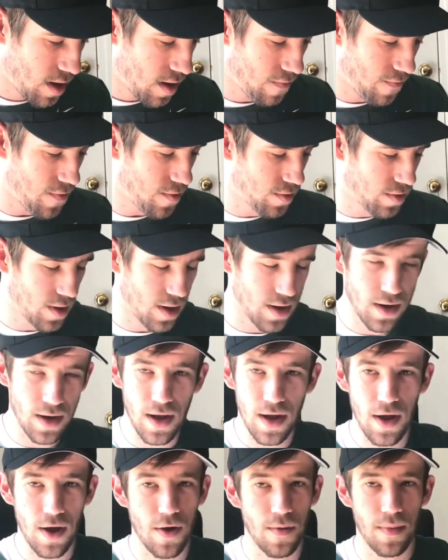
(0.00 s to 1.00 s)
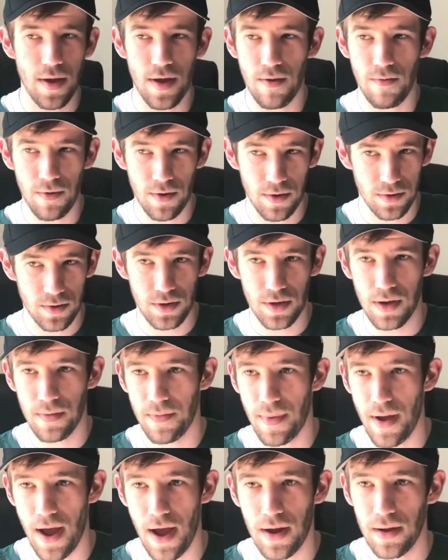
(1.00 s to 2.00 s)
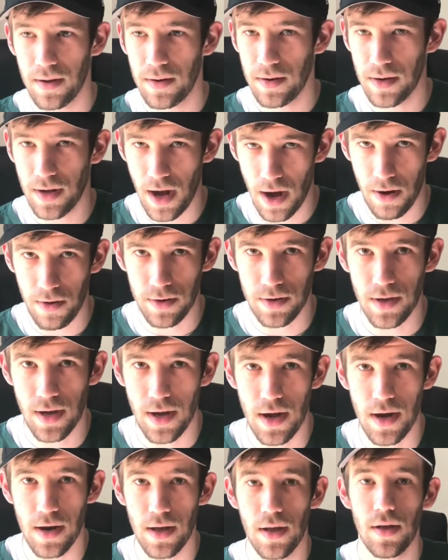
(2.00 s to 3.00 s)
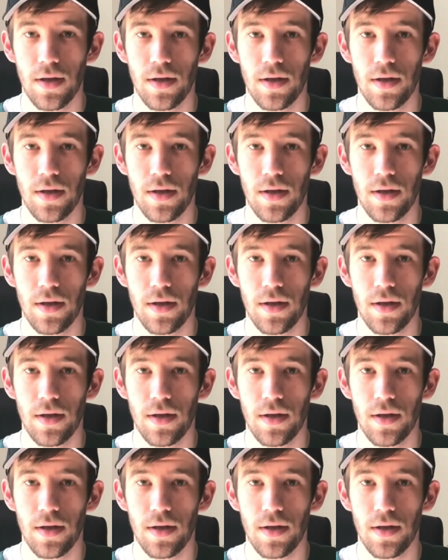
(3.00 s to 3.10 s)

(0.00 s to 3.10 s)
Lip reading: If you send to him, he will send back. Guaranteed.